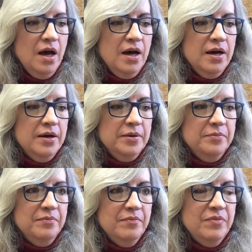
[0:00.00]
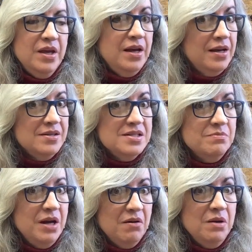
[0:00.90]
that had
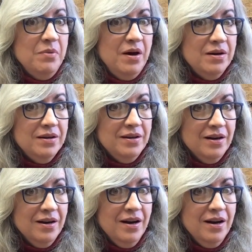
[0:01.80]
some Harry Potter yarn,